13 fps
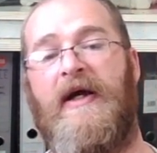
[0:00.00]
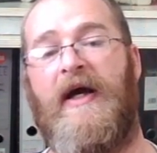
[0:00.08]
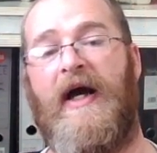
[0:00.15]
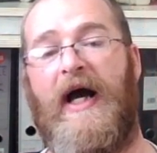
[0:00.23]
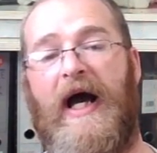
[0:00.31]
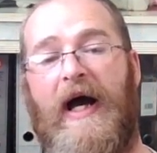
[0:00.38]

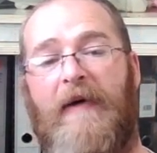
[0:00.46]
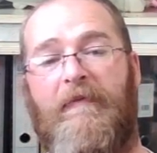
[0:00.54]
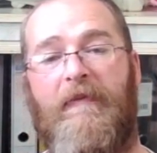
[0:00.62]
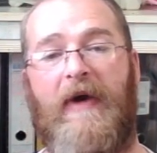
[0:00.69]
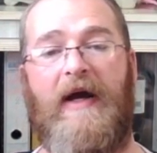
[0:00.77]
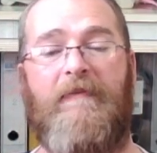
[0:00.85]

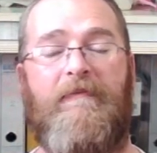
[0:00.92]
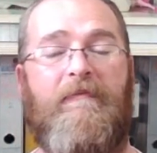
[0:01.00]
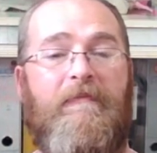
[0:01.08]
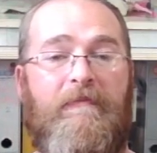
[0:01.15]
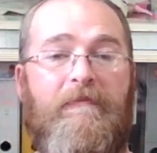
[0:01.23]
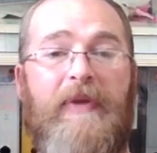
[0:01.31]

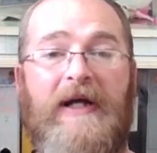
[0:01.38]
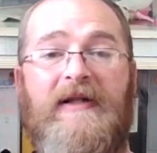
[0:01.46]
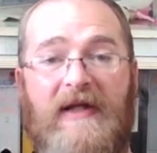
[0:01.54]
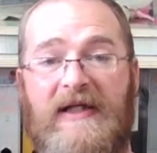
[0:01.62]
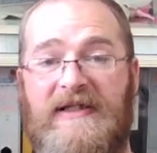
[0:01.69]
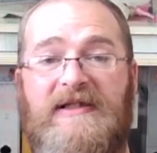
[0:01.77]
But
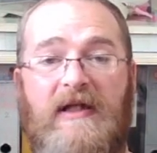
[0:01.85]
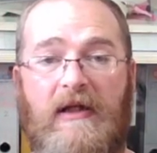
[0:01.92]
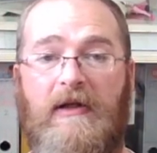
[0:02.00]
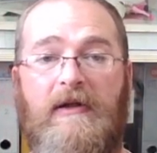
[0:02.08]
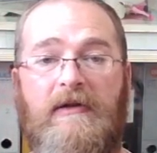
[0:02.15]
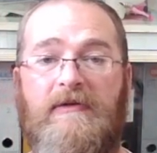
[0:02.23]
it's
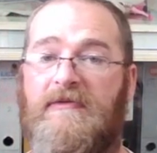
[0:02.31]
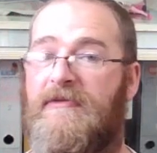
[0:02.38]
still